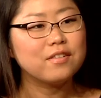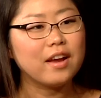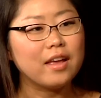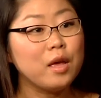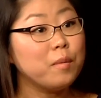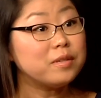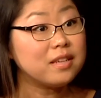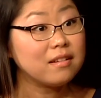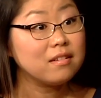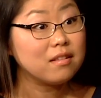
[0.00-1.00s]
Right, but
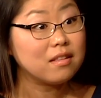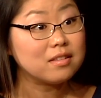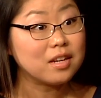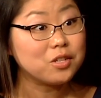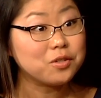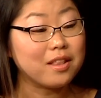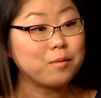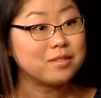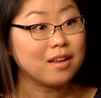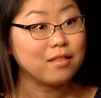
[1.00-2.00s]
technically, this country, that
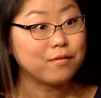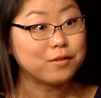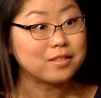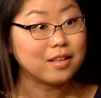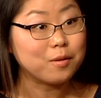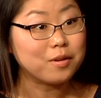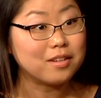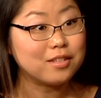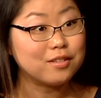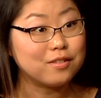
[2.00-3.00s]
was not the first
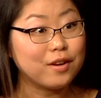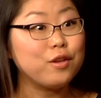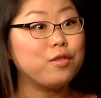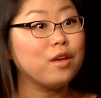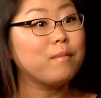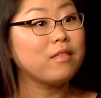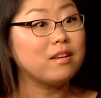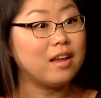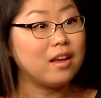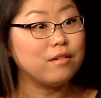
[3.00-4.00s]
language, right? You think about the
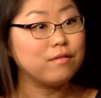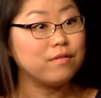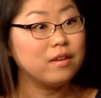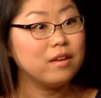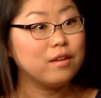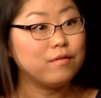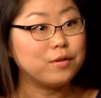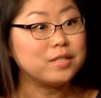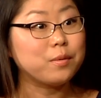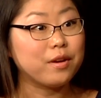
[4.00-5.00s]
native
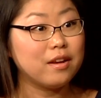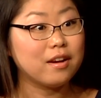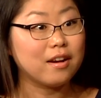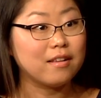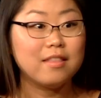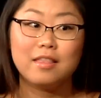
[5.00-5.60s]
folks that were here.